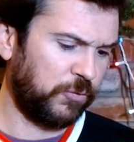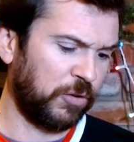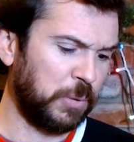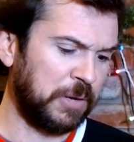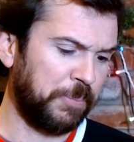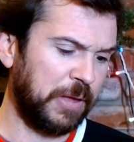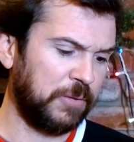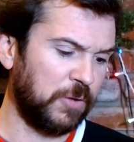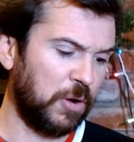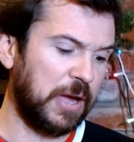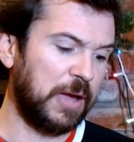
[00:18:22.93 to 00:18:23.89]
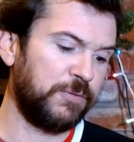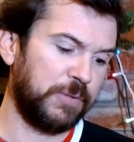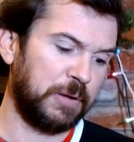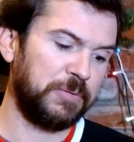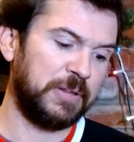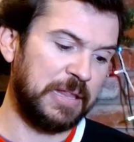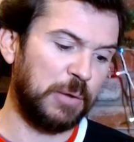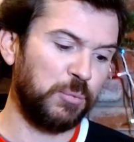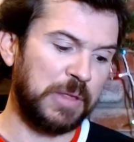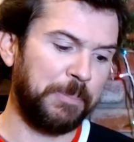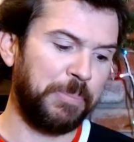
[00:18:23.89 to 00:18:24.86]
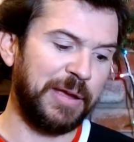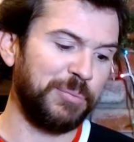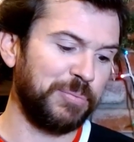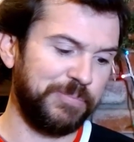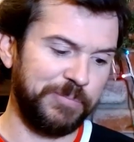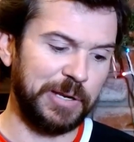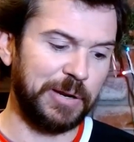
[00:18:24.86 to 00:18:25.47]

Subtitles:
first week of plans. Oh yeah. And then they play,